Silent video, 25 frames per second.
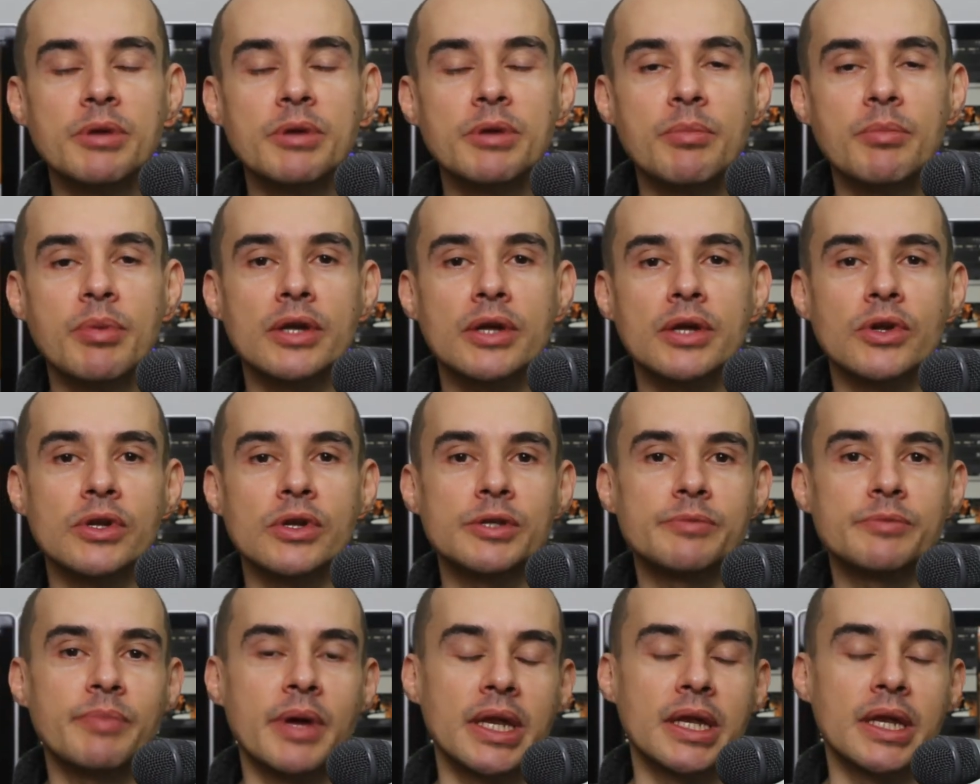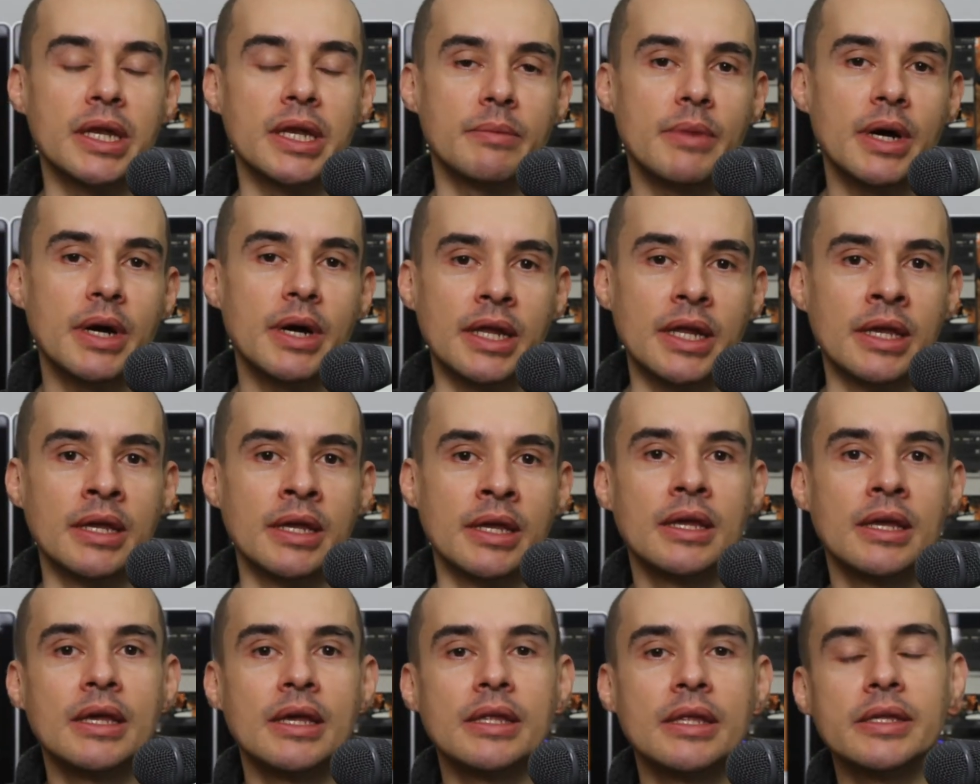people are not spending
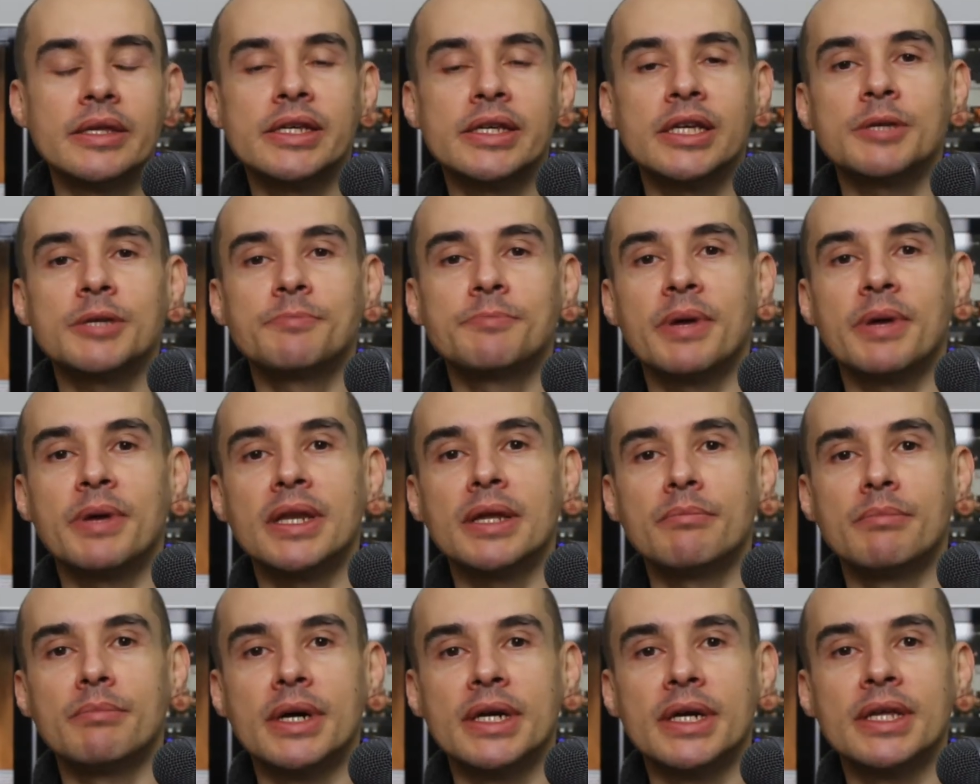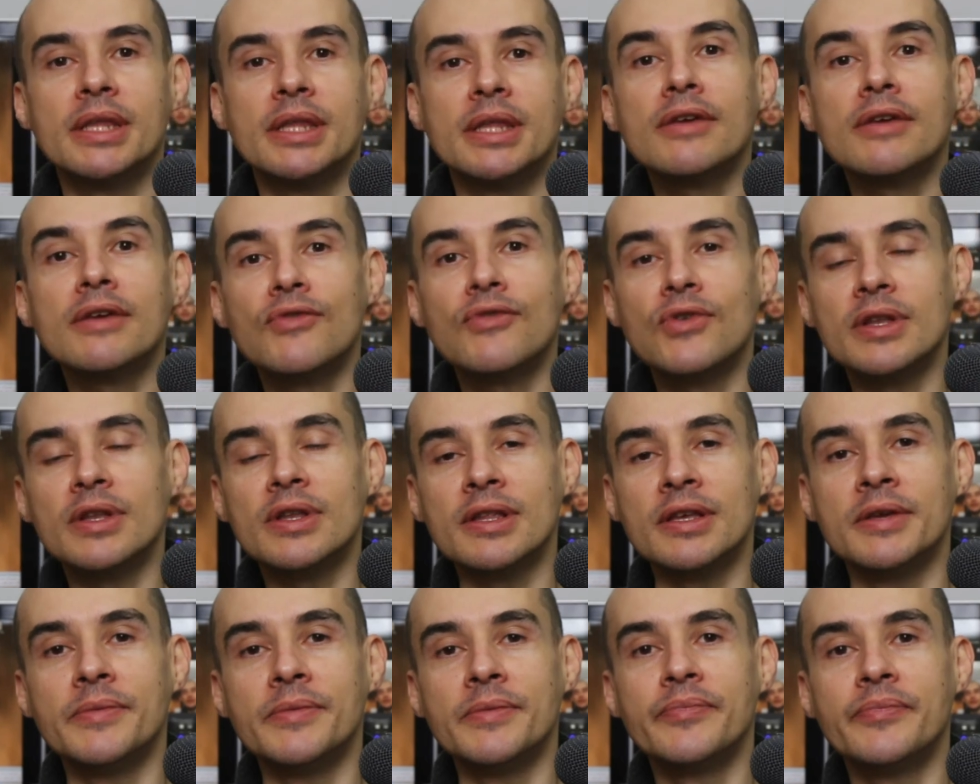money. They're just spending money
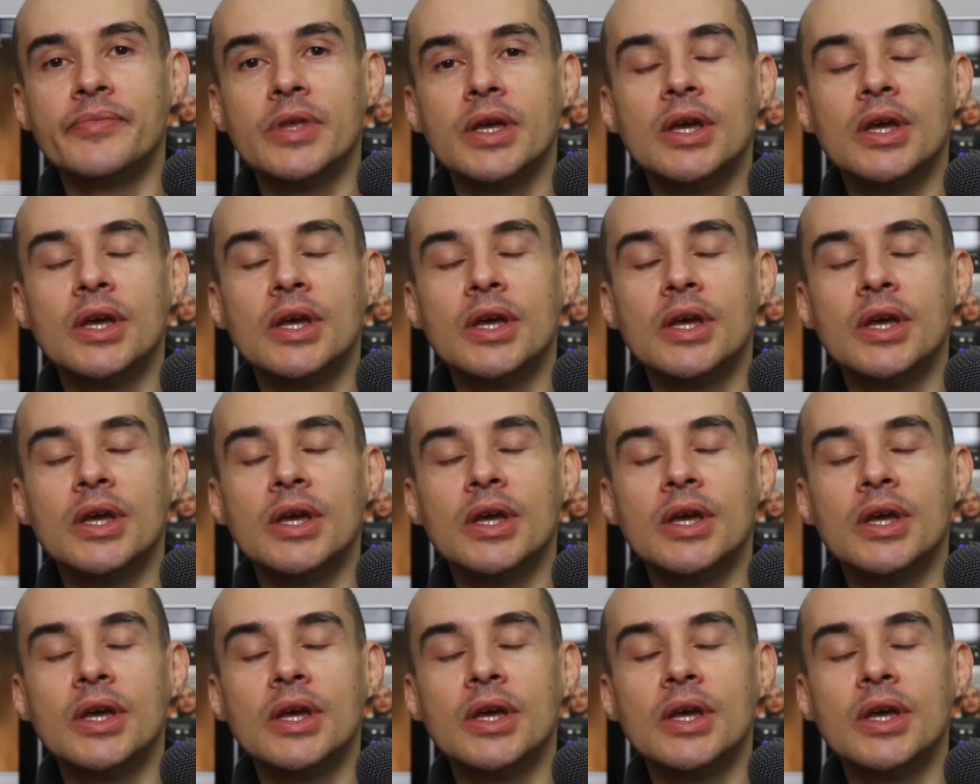differently.